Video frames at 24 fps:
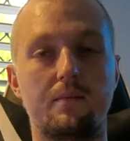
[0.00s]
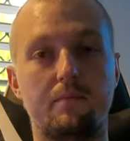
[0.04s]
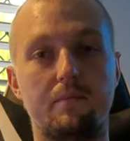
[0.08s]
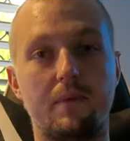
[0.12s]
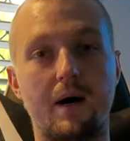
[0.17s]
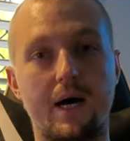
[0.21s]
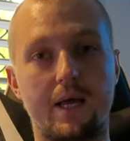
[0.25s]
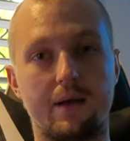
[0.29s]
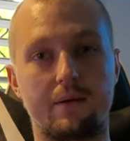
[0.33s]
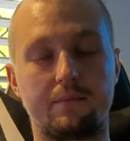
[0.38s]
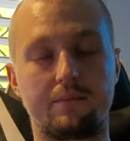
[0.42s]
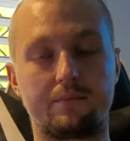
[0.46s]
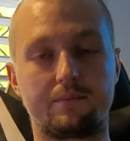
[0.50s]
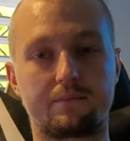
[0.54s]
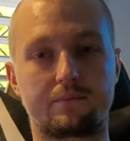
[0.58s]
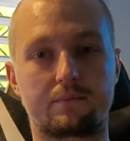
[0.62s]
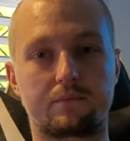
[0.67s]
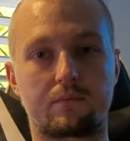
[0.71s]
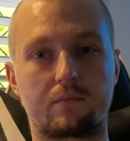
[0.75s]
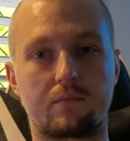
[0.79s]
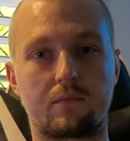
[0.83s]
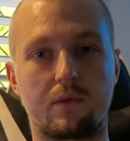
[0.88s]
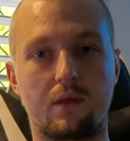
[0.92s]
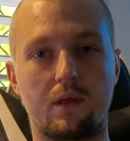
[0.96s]
But
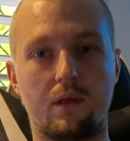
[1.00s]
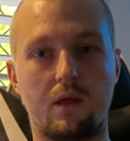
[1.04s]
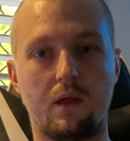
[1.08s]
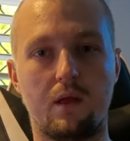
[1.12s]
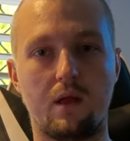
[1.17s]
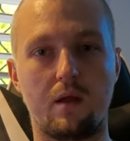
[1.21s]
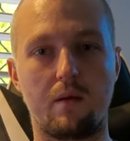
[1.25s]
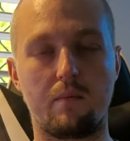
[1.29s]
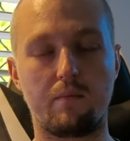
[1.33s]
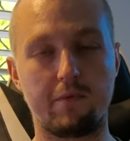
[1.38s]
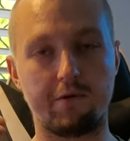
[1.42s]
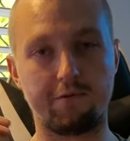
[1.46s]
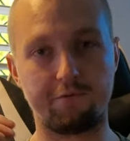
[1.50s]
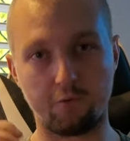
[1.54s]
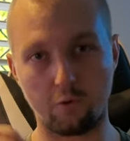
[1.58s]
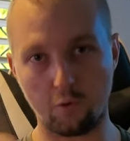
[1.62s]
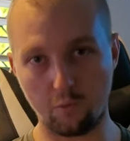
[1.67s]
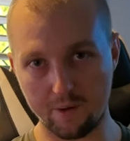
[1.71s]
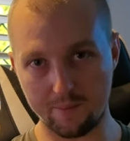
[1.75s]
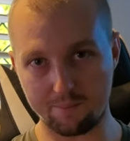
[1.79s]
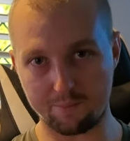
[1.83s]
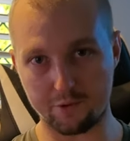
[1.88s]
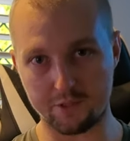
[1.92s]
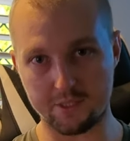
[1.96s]
before
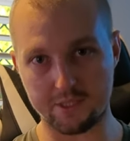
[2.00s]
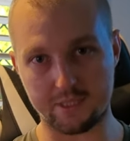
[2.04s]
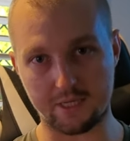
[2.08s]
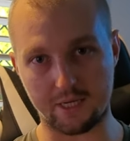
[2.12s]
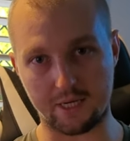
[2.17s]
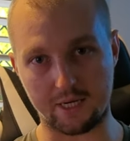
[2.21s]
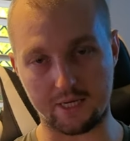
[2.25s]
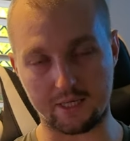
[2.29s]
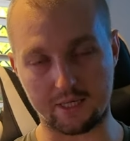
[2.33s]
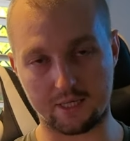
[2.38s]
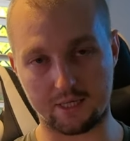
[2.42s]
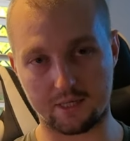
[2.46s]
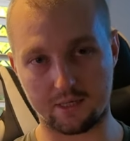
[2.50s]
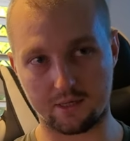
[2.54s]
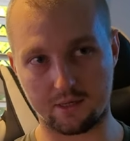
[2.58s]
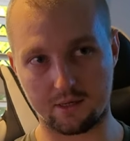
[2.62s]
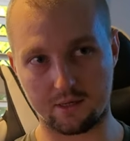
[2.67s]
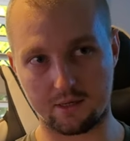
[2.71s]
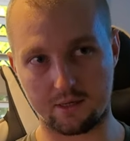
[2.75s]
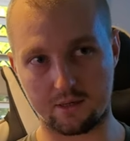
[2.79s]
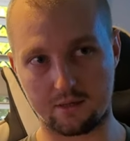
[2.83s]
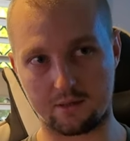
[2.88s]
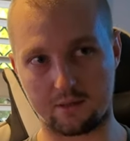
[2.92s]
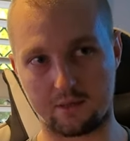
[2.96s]
we proceed,
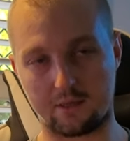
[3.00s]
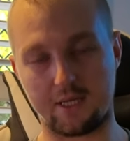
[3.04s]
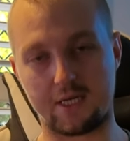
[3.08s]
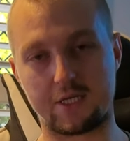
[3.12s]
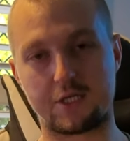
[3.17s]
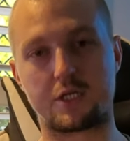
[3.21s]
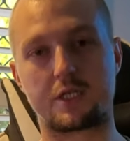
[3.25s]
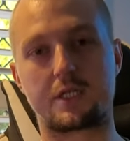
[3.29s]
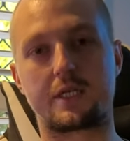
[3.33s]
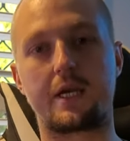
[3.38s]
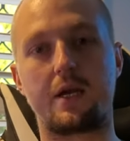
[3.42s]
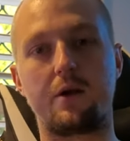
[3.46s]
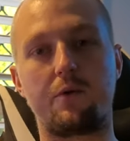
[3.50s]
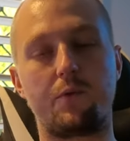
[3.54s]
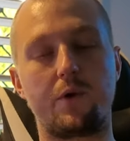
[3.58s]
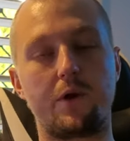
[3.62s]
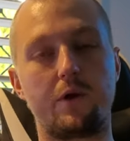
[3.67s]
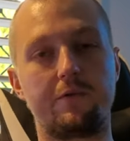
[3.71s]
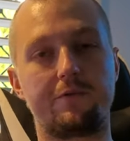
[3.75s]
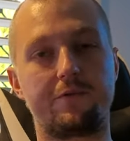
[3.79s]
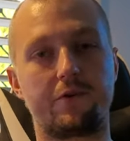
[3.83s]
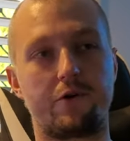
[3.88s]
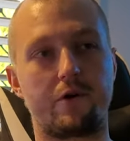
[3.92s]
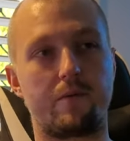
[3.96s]
let's just get
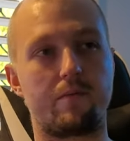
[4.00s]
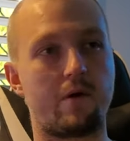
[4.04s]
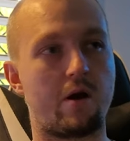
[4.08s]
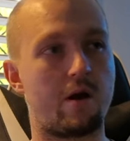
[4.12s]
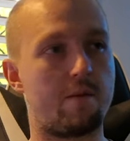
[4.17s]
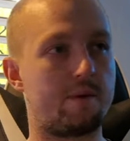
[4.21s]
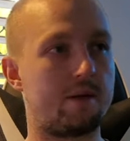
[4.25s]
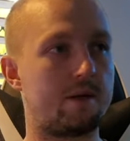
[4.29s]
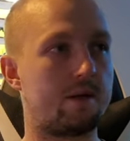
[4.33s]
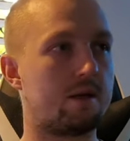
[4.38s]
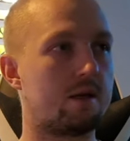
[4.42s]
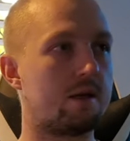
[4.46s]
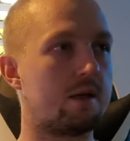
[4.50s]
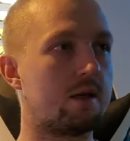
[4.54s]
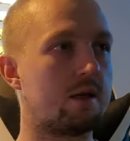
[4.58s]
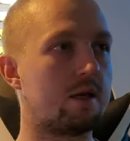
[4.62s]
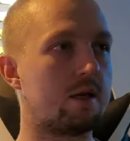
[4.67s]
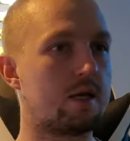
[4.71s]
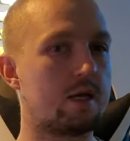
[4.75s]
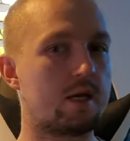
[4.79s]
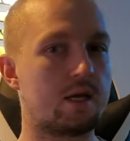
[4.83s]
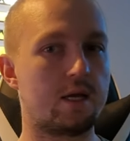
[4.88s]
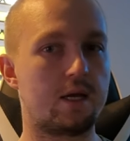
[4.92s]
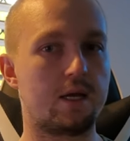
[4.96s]
real for a moment.
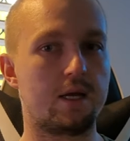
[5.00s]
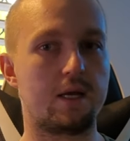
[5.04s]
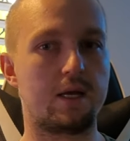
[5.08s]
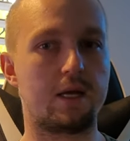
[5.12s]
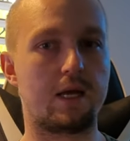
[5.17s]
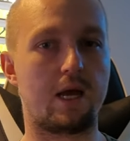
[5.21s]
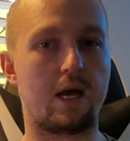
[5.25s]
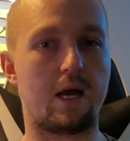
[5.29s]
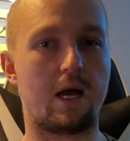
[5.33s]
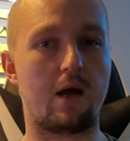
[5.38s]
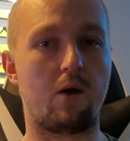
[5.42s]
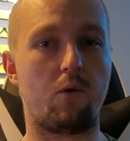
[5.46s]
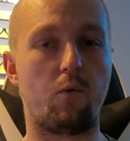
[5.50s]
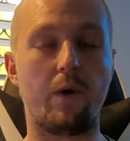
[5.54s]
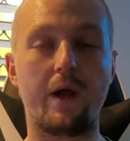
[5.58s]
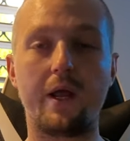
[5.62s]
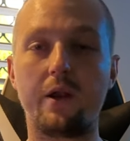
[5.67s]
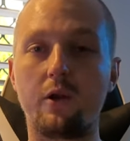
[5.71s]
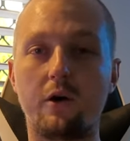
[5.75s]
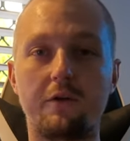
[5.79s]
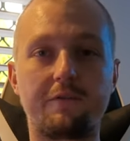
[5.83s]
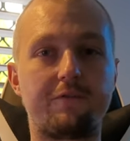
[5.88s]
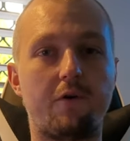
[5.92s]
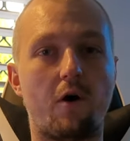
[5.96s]
Uh, we're
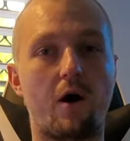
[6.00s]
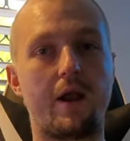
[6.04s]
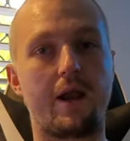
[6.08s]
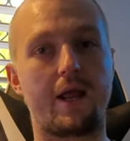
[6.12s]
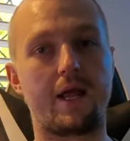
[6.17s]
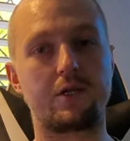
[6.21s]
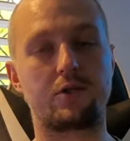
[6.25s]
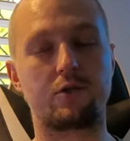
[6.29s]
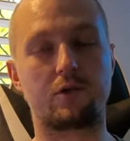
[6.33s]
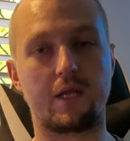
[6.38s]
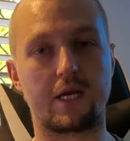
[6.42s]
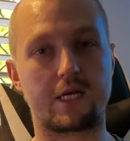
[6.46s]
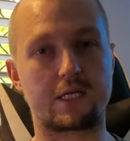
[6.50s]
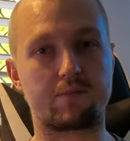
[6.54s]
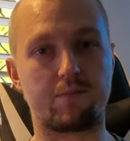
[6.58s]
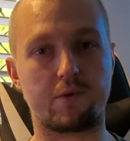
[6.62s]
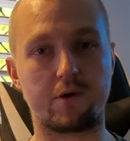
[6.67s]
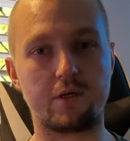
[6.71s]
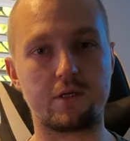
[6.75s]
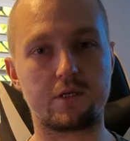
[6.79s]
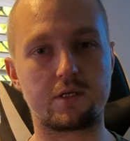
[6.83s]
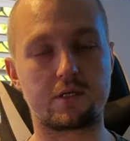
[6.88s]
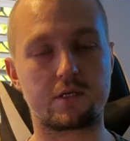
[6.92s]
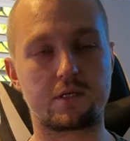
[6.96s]
not financial
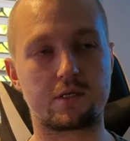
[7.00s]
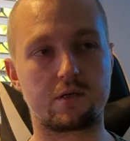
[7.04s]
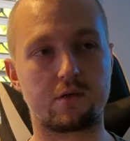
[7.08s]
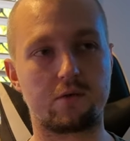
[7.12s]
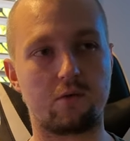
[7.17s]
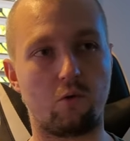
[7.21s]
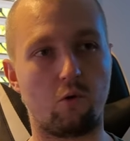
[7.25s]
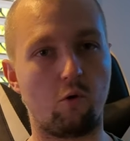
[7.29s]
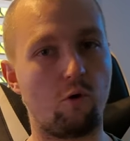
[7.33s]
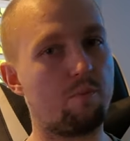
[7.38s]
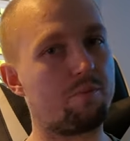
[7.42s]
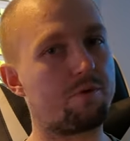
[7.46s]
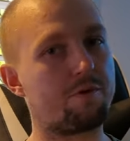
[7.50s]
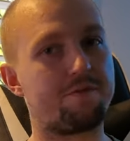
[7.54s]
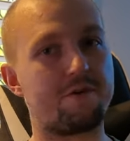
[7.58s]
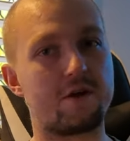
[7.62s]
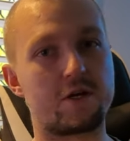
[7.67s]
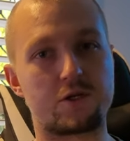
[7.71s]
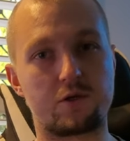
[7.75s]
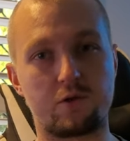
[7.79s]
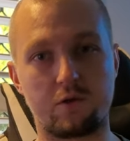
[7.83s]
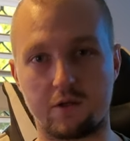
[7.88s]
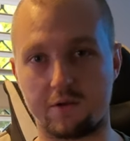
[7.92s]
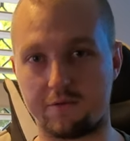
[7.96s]
experts or
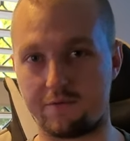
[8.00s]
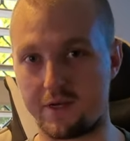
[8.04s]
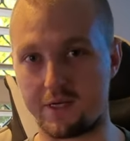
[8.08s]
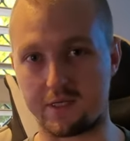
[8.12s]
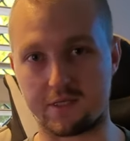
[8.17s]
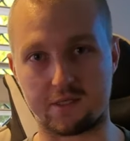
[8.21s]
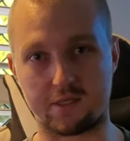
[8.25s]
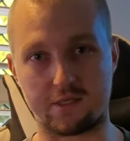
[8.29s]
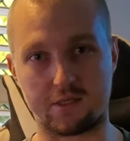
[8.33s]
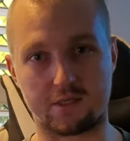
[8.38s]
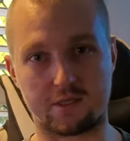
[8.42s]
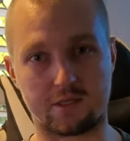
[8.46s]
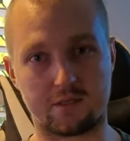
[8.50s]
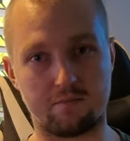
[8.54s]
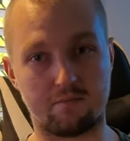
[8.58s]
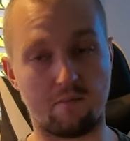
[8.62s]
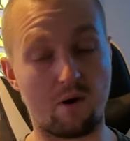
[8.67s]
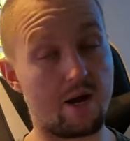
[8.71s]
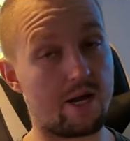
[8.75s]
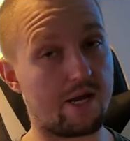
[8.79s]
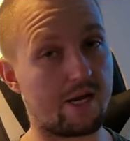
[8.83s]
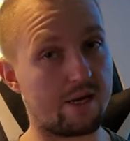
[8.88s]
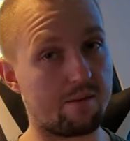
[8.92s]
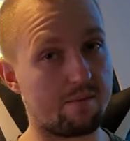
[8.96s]
professional investors
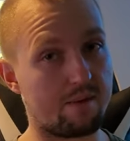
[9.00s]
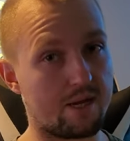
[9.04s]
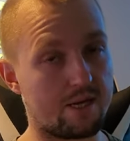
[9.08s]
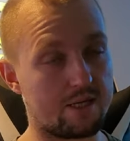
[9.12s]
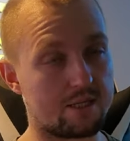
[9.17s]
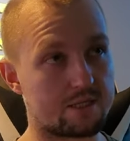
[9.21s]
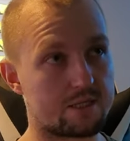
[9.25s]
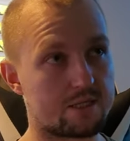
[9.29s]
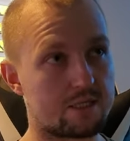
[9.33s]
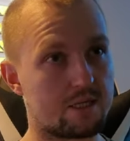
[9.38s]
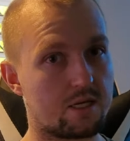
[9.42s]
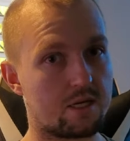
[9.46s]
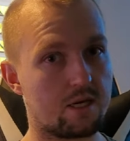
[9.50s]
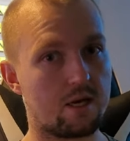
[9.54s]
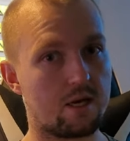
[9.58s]
by any means.